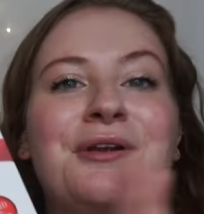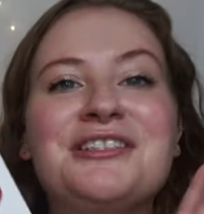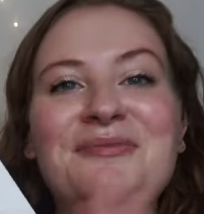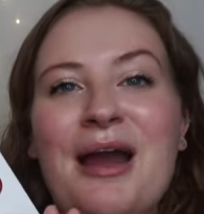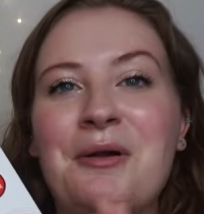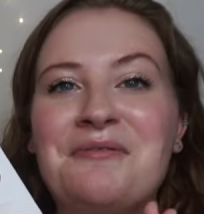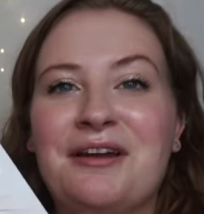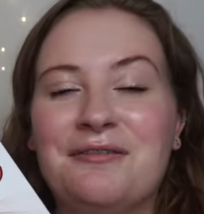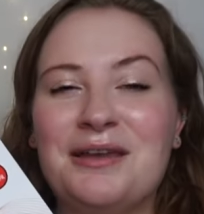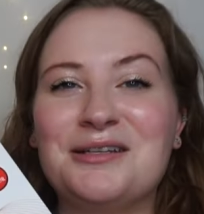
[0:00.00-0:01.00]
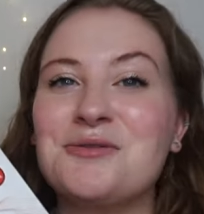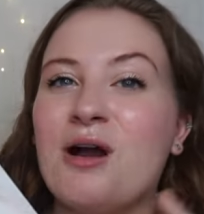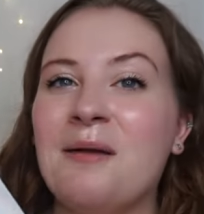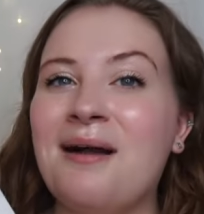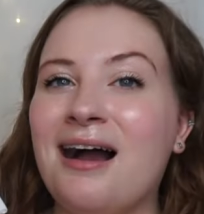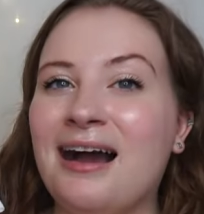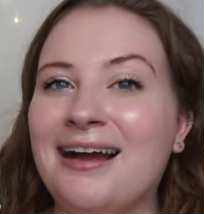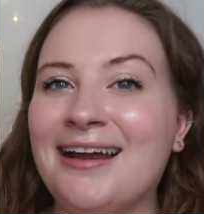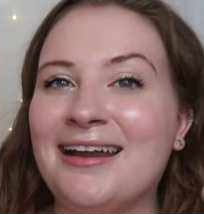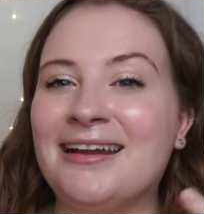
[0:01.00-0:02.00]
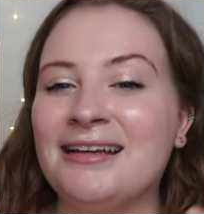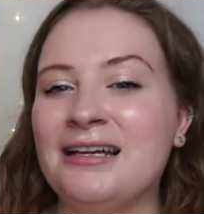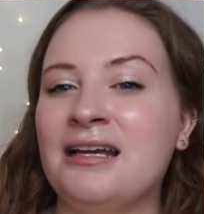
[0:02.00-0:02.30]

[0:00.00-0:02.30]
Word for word: Threads of Power by V.E. Schwab. I